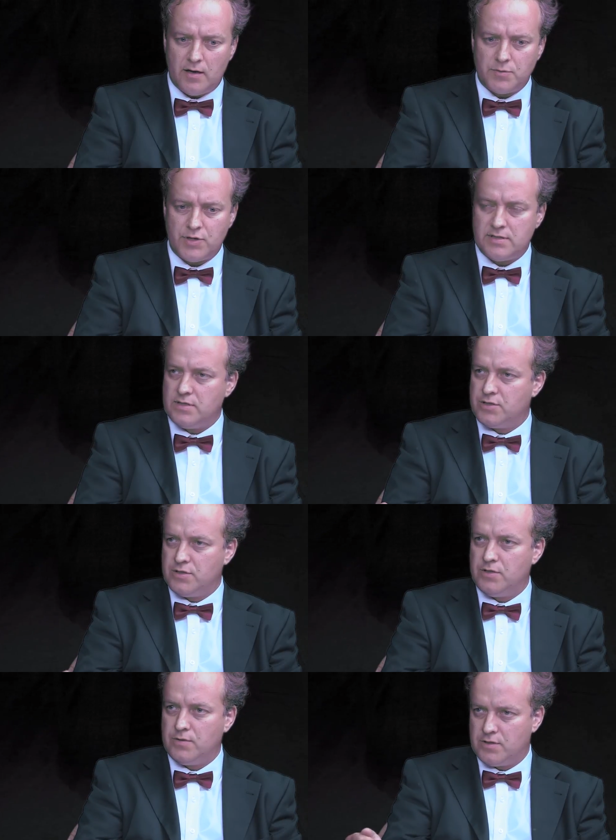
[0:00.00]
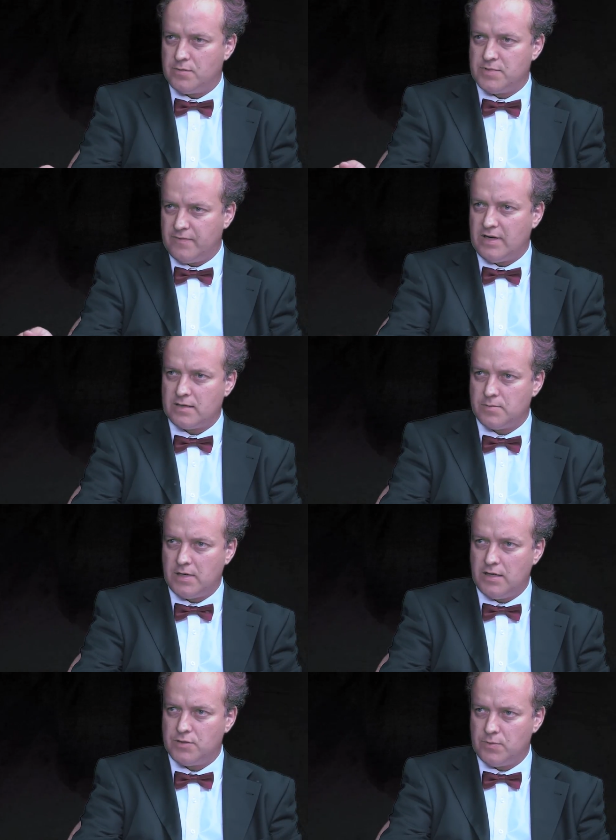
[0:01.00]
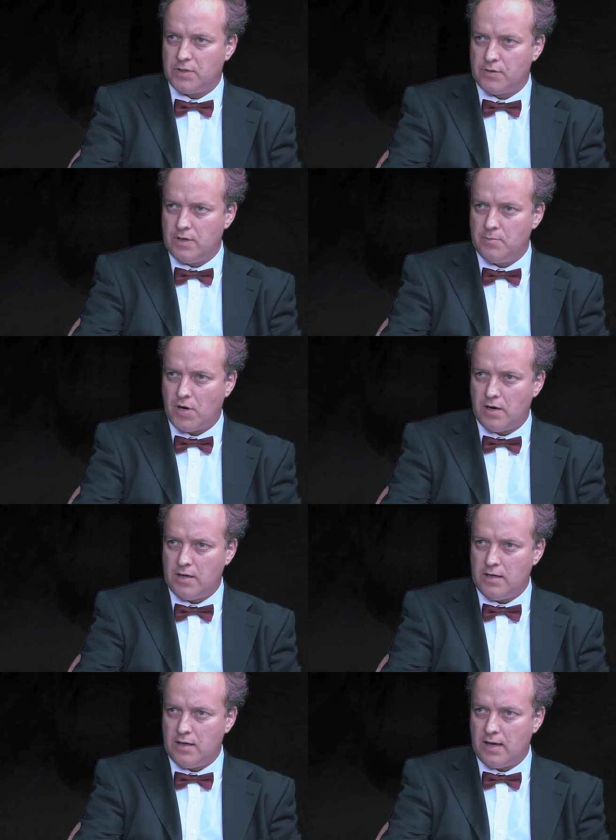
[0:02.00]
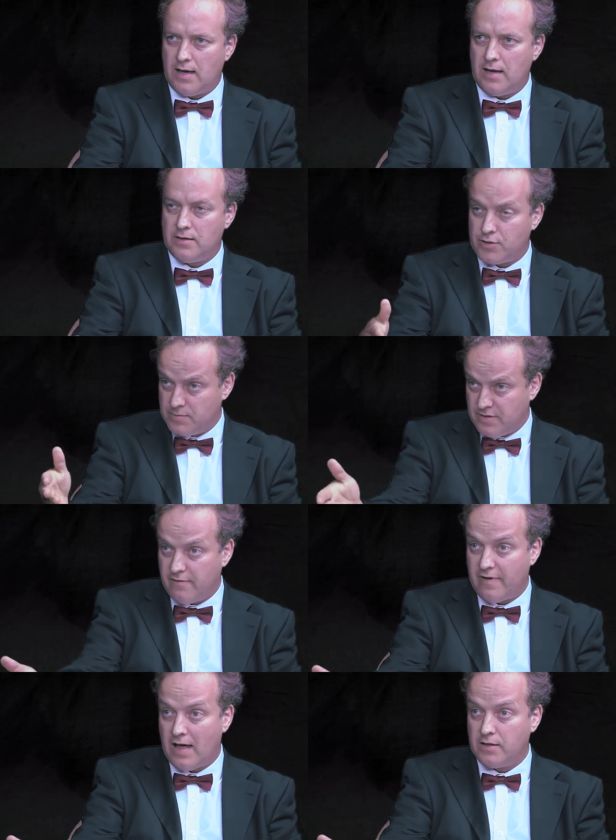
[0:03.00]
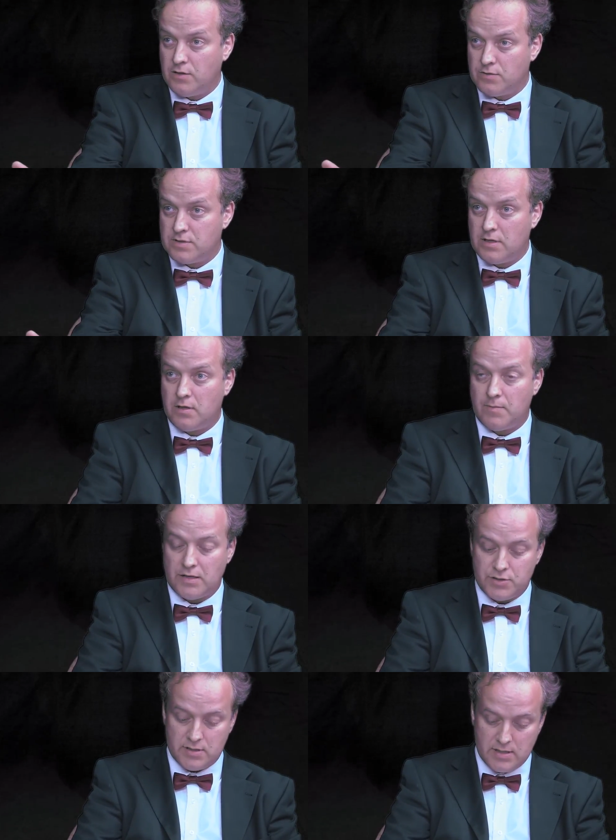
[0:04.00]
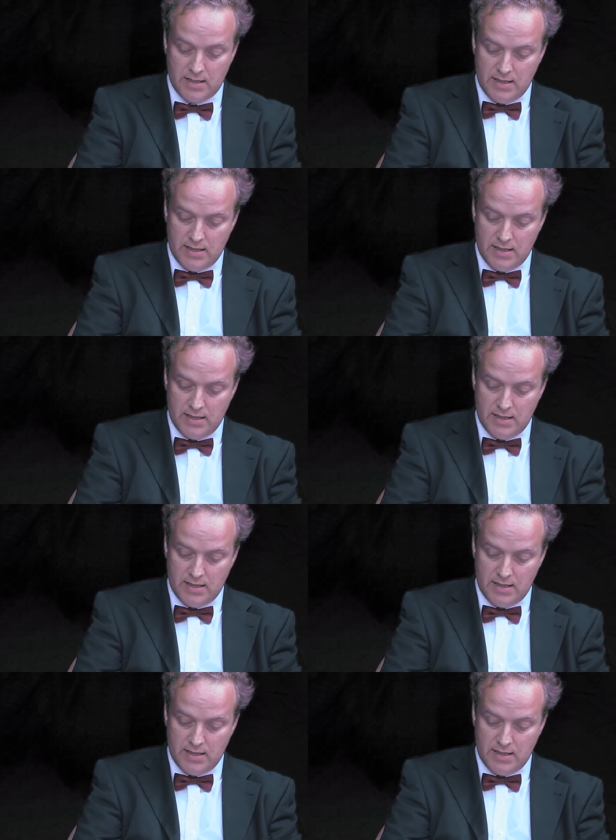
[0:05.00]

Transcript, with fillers: help transition to in terms of an explanation with the Green Party in terms of the values that you mentioned